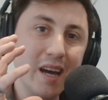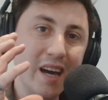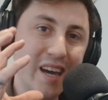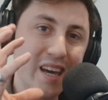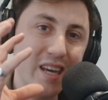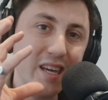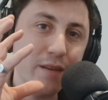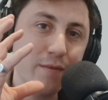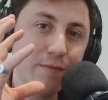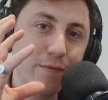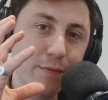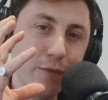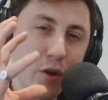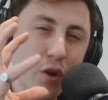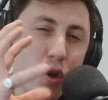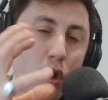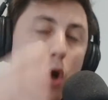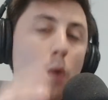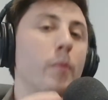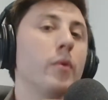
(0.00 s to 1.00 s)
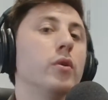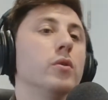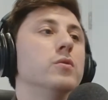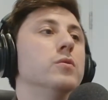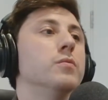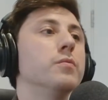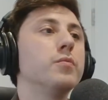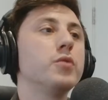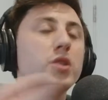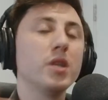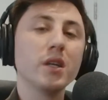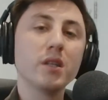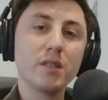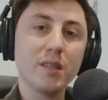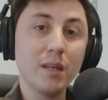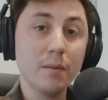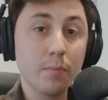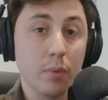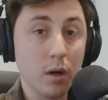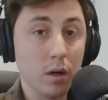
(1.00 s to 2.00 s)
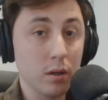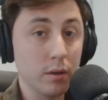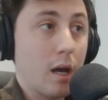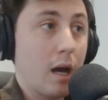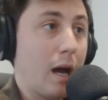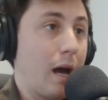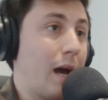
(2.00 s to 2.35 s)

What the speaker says: a phenomenal 16-bar loop